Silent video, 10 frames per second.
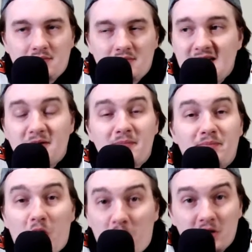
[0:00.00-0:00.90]
He's
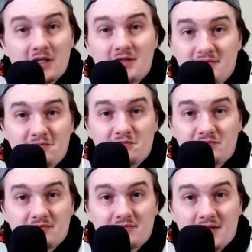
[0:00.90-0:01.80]
been balling.
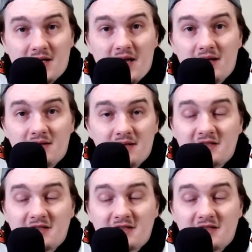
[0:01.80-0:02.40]
Okay?